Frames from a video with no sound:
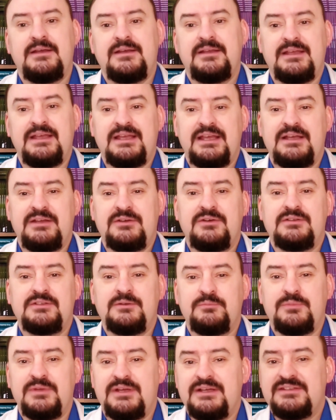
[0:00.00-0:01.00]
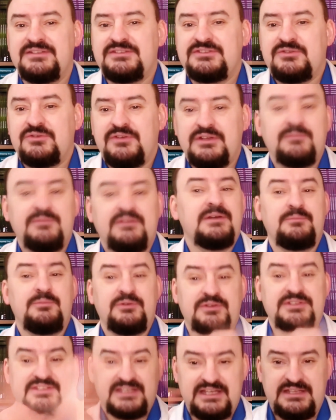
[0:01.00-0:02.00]
they enter the bloodstream and
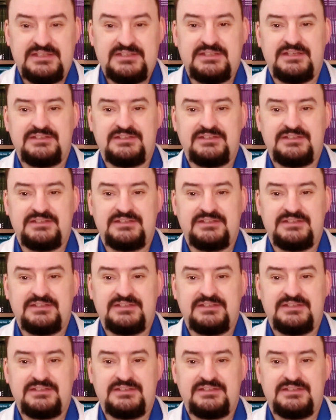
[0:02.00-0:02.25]
protect